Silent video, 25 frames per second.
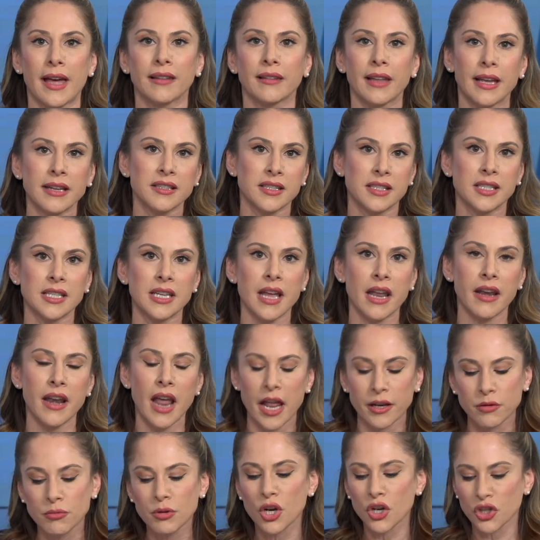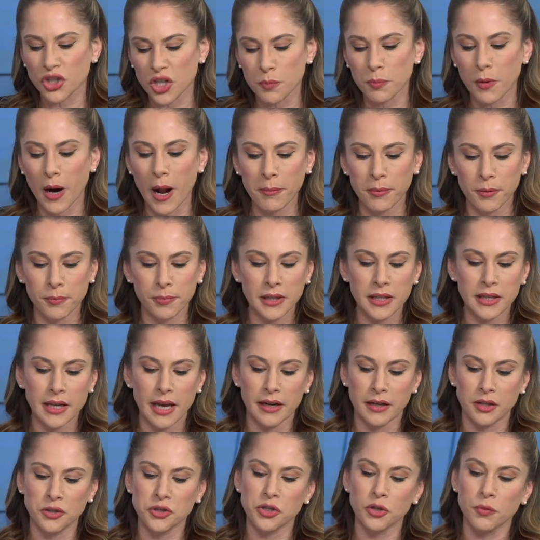like CNN should probably
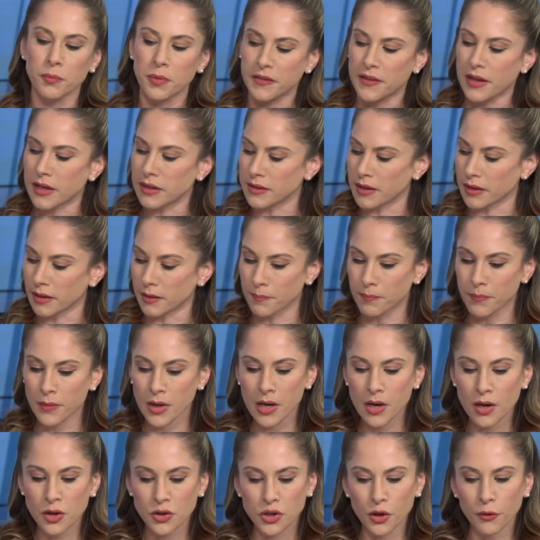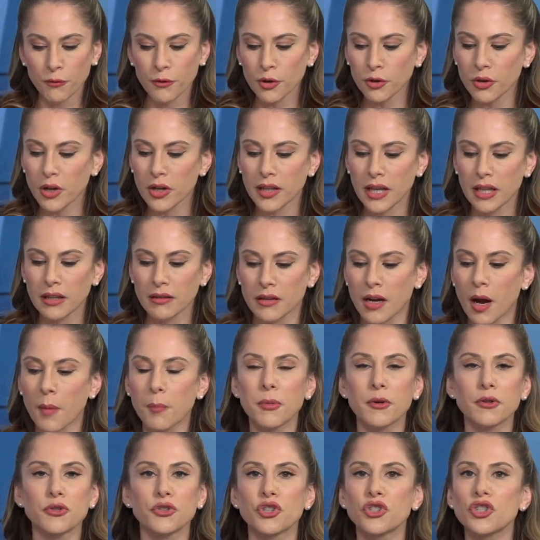get into, but they didn't. So if you look at
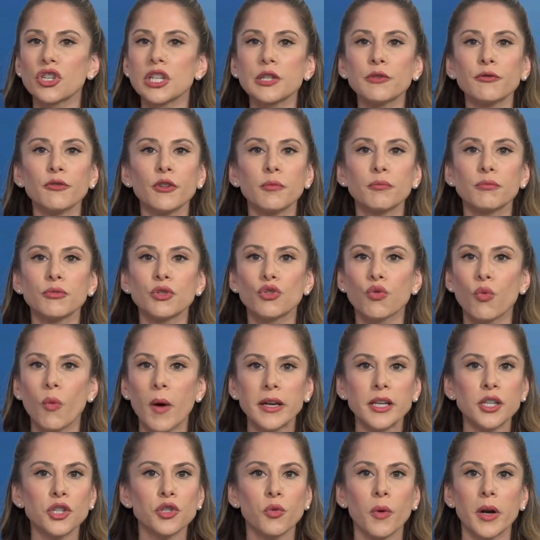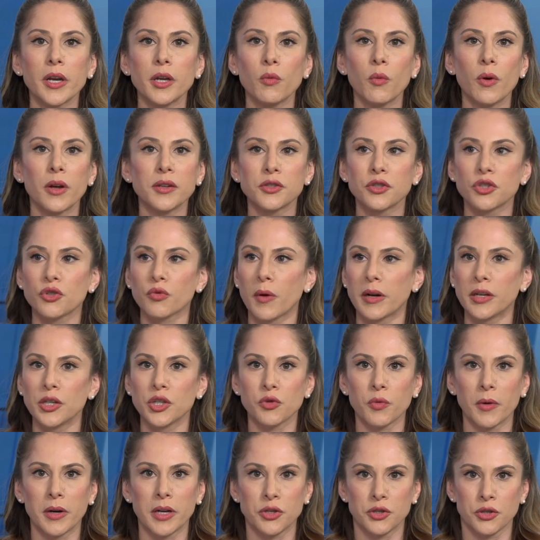numbers just from 2021 to
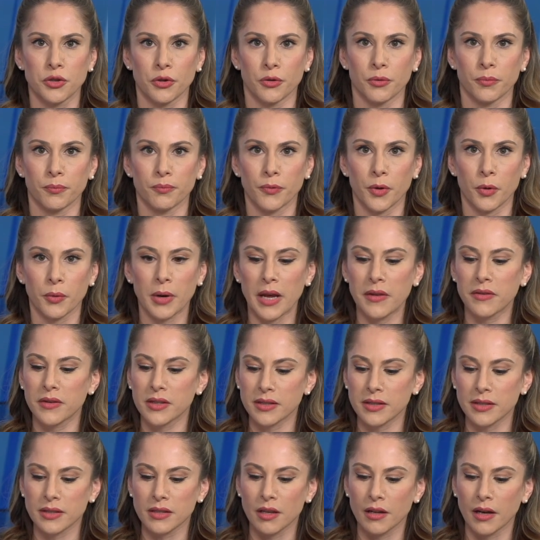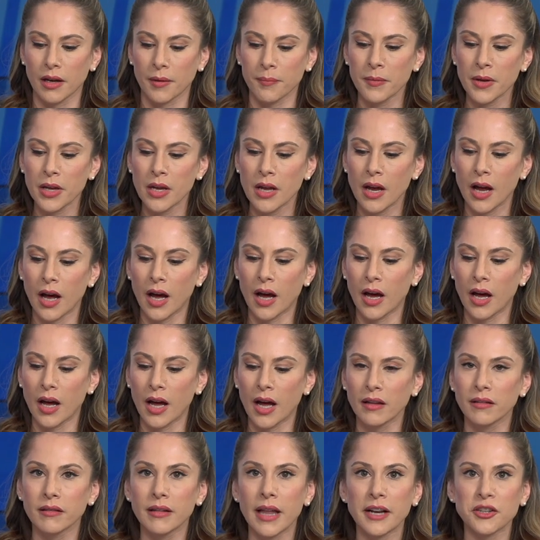2022, okay, this is the
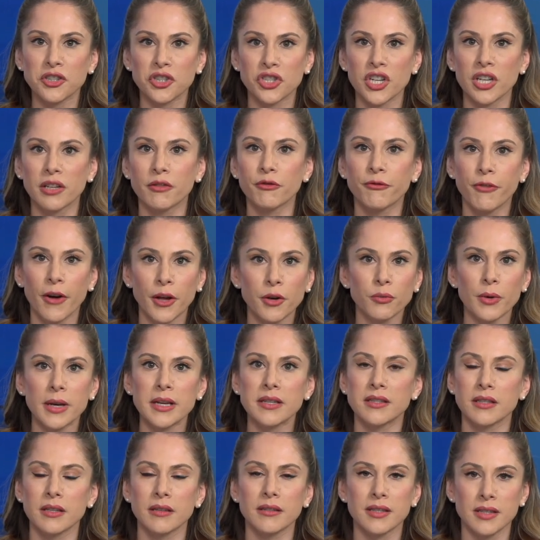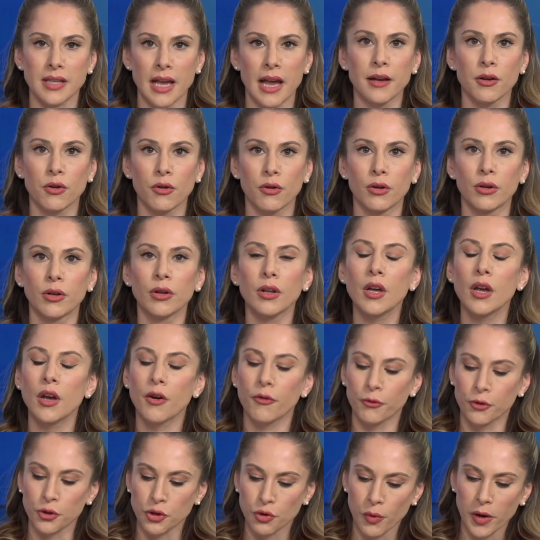election fundraising cycle
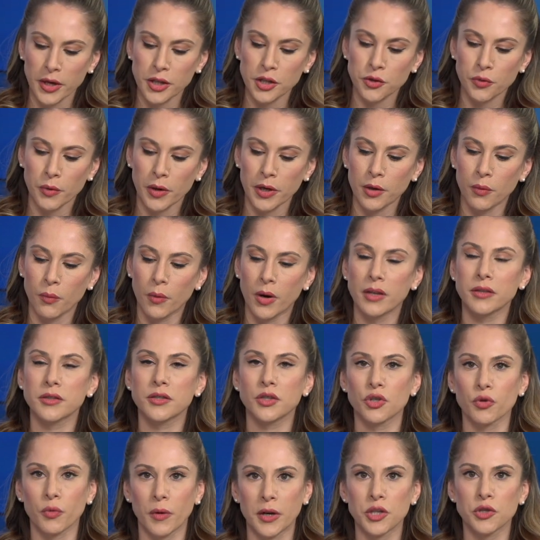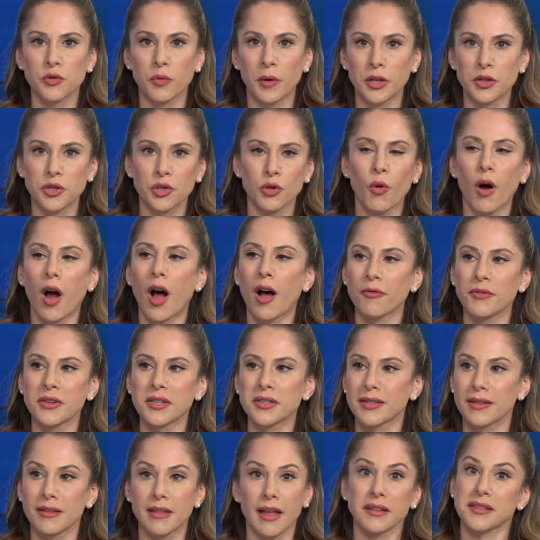for 2021 to 2022.
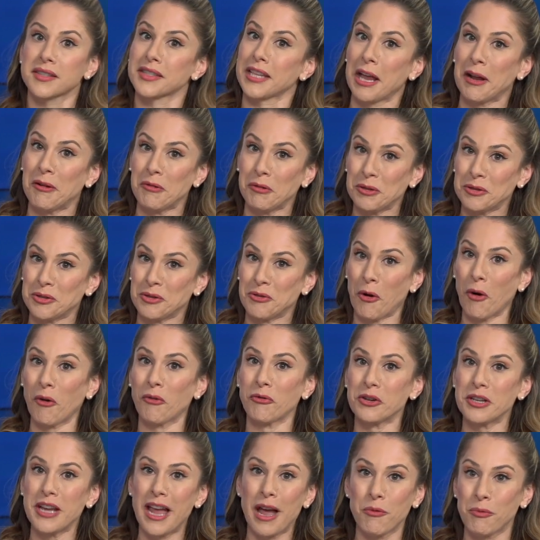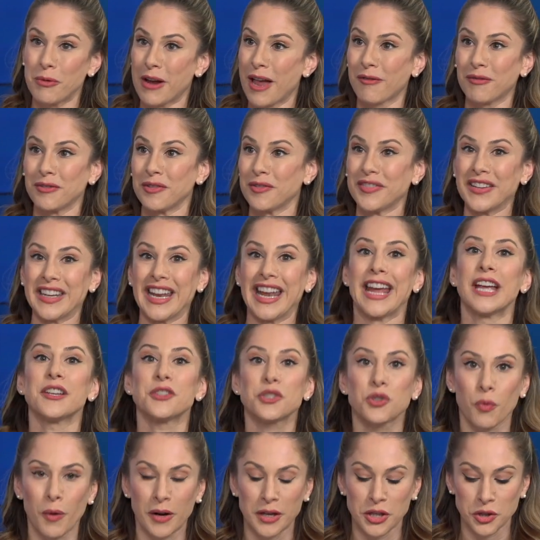Obviously that cycle isn't over yet. We haven't even hit
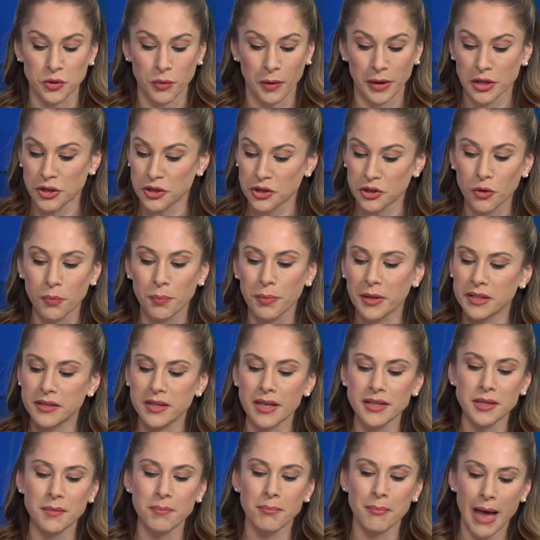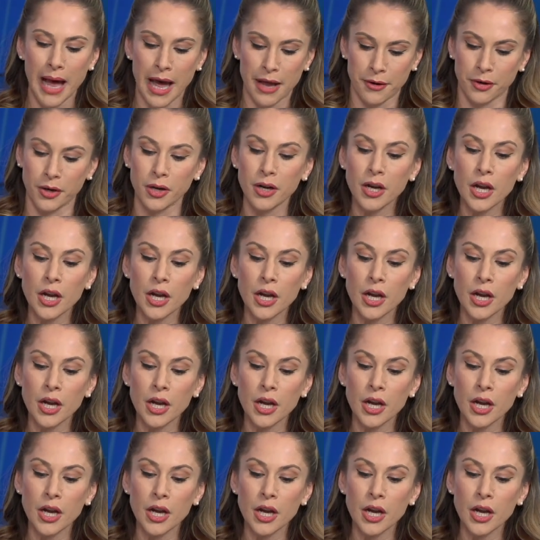2022, but it doesn't matter.